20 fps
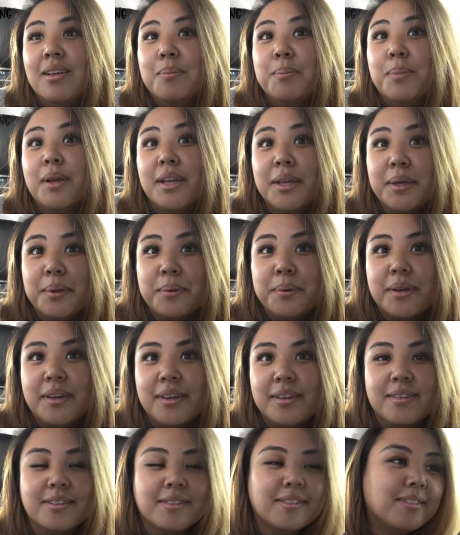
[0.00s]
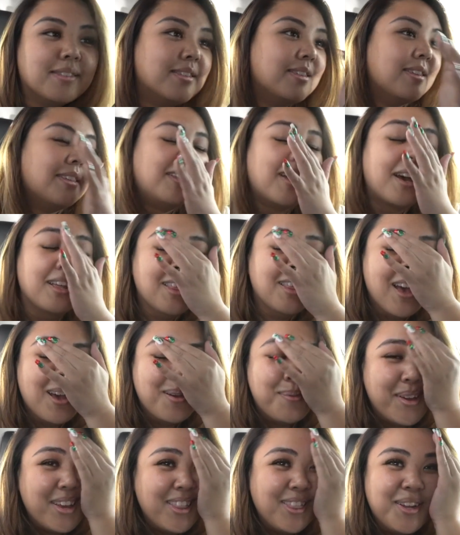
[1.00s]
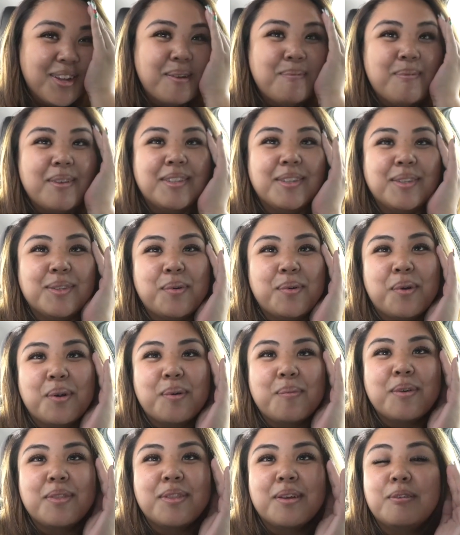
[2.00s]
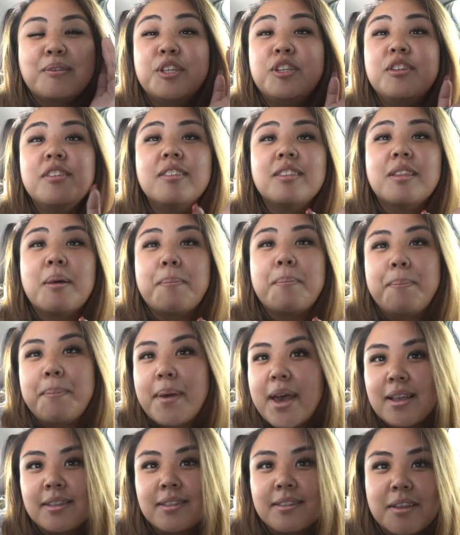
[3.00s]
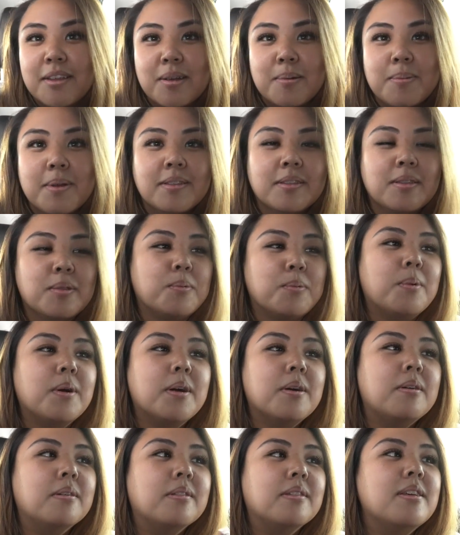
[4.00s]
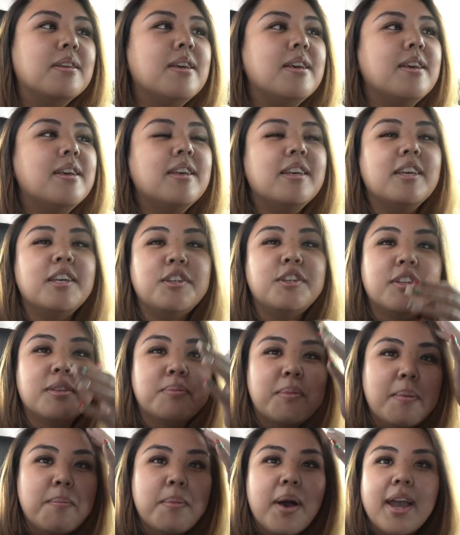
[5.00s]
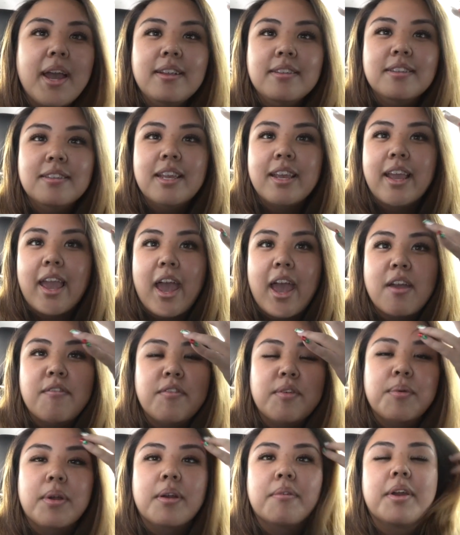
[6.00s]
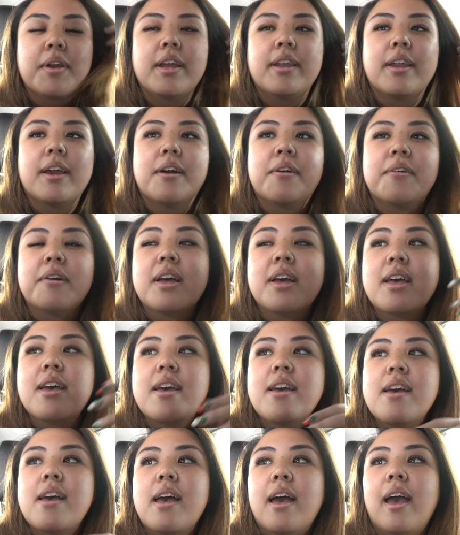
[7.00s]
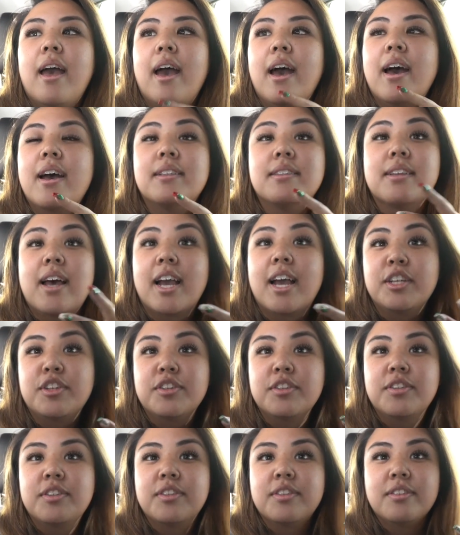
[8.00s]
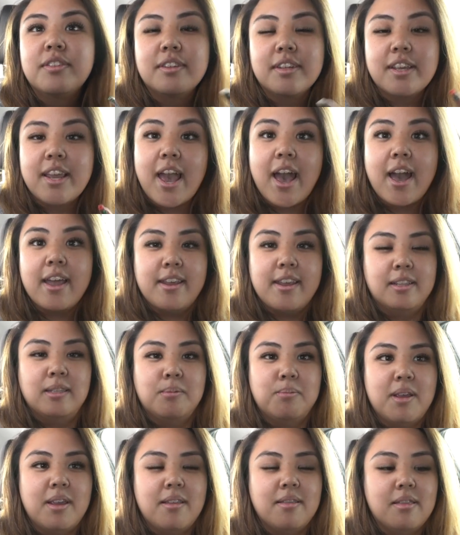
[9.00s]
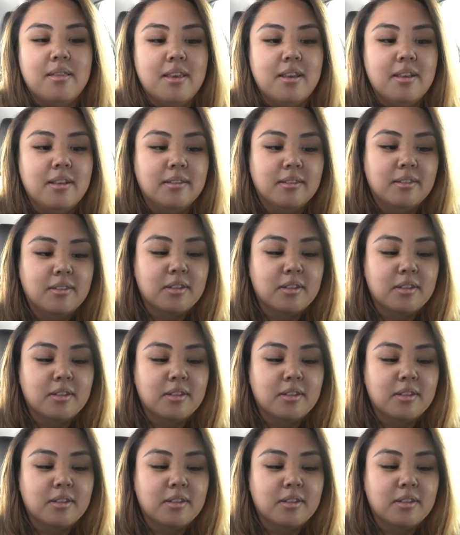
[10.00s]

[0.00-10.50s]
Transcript: But anyways, not that my therapist is a horrible therapist. She's the best therapist in the world. It's just my mind is like everywhere right now, and I just can't explain things.